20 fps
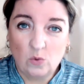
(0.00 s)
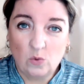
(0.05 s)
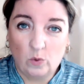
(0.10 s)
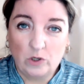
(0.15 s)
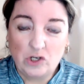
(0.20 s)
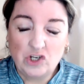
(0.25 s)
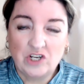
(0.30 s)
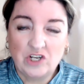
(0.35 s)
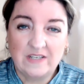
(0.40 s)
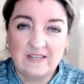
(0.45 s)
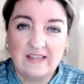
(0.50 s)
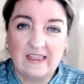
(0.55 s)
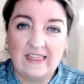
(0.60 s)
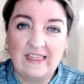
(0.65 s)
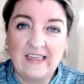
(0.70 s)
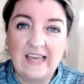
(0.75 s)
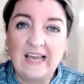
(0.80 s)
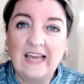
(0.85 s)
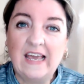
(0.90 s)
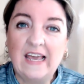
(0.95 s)
which is
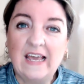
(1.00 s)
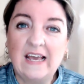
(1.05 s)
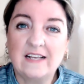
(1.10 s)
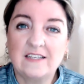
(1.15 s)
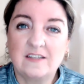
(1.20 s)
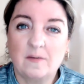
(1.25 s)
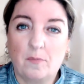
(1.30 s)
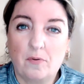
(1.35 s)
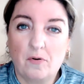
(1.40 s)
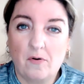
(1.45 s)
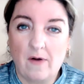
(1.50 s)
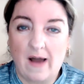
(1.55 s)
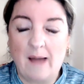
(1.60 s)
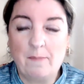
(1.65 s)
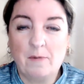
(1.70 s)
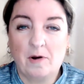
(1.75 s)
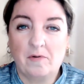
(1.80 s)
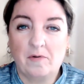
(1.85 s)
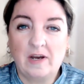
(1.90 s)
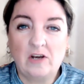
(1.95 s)
thinking as a
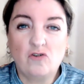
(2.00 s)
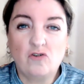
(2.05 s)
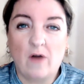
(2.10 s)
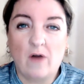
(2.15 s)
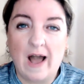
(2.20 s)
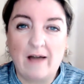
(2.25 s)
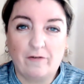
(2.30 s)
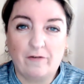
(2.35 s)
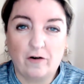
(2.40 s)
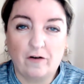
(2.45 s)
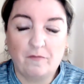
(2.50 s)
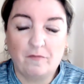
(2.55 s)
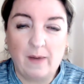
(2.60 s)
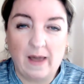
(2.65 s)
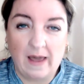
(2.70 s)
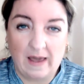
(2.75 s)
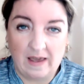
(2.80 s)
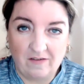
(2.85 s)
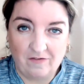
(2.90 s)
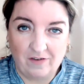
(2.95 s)
primary driver of
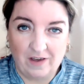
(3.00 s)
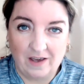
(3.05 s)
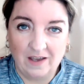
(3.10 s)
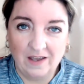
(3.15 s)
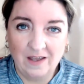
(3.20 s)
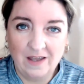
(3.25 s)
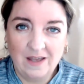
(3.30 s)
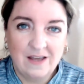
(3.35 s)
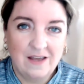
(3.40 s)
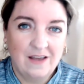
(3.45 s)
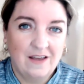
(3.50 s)
behavior.